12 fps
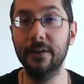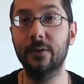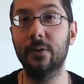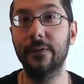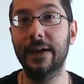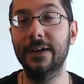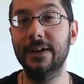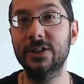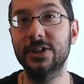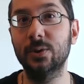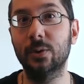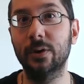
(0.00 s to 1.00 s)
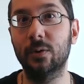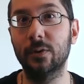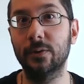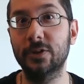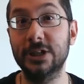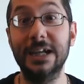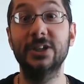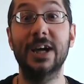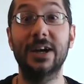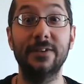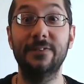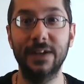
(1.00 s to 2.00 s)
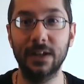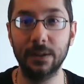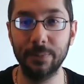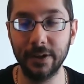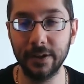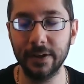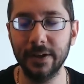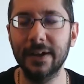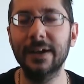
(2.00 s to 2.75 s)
or that issue or change how you feel about it,